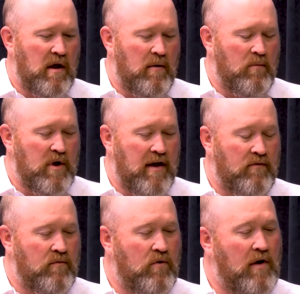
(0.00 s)
We have
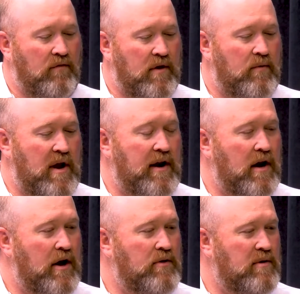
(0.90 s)
roughly around
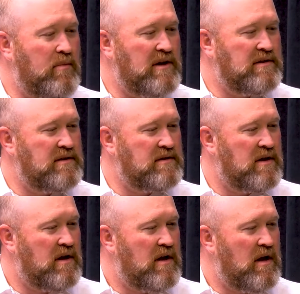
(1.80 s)
100 buses,
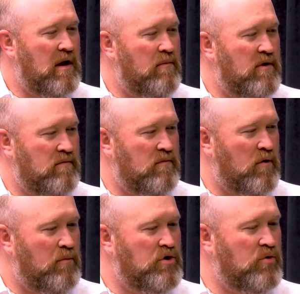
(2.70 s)
and
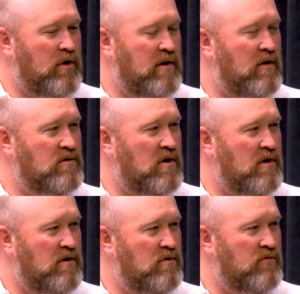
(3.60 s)
a majority of those
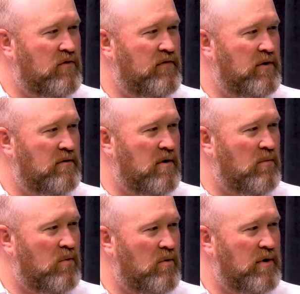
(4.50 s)
are used for field
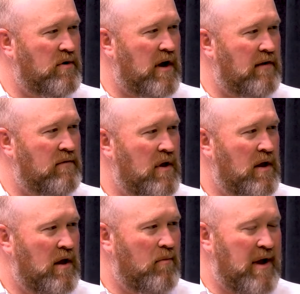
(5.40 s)
trips, where we drive
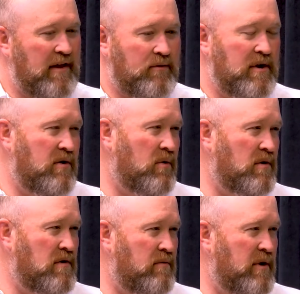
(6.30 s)
about
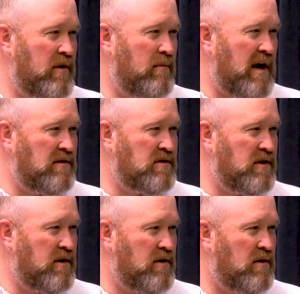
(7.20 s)
750,000 miles a
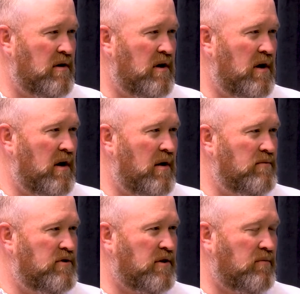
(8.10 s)
year,
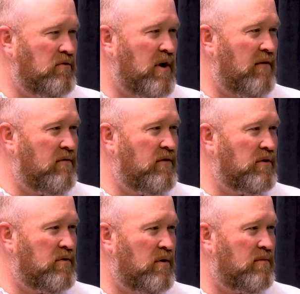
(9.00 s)
just driving
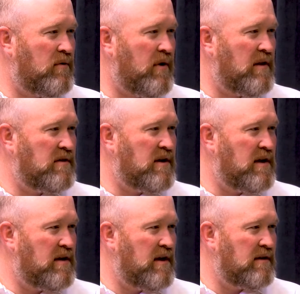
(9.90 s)
field trips around the
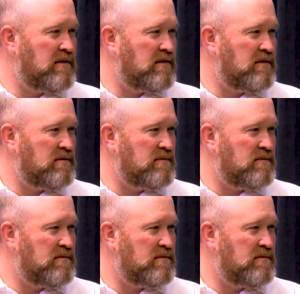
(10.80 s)
state of Texas.